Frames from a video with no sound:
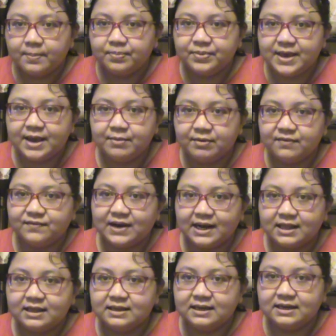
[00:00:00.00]
they were
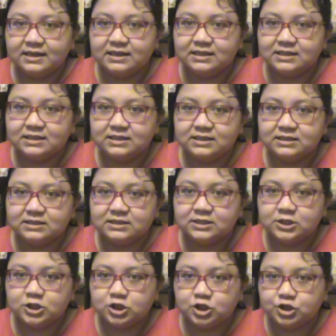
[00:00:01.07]
vaccinated in
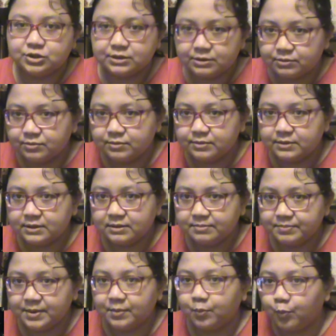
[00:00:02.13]
June,
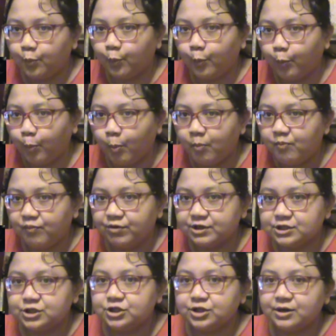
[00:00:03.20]
but for
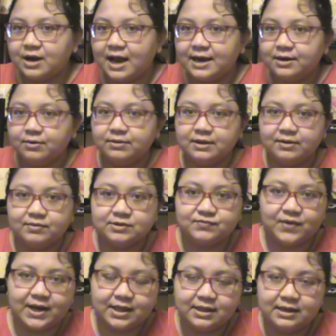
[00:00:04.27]
sure I know they were
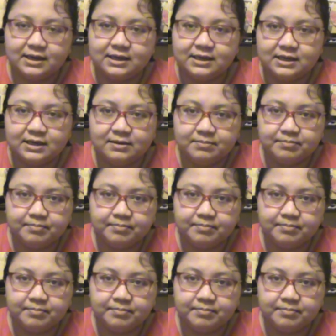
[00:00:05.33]
vaccinated in